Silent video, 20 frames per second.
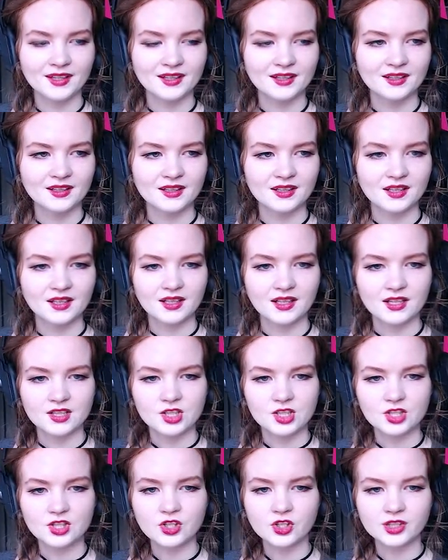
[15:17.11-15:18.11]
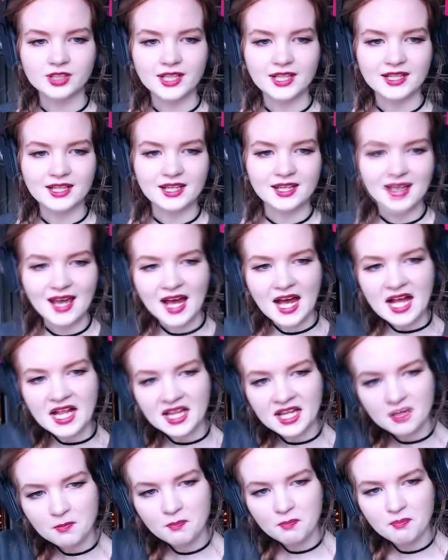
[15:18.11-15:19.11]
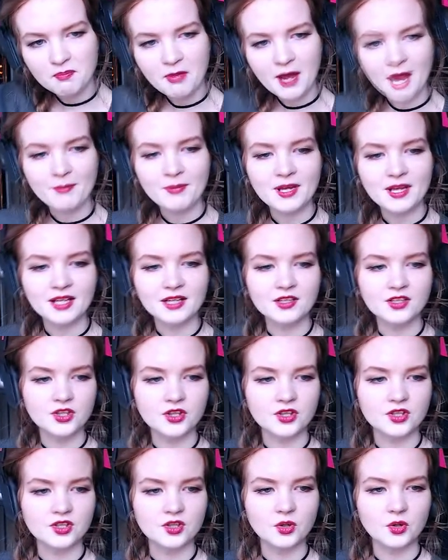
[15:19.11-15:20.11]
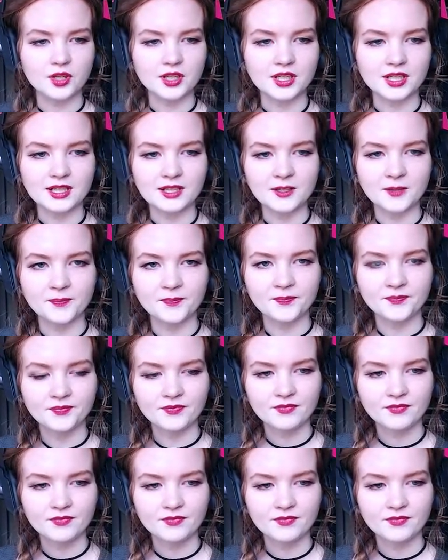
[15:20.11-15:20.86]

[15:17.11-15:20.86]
It just looked like a cat, like, bapping under the door, you know?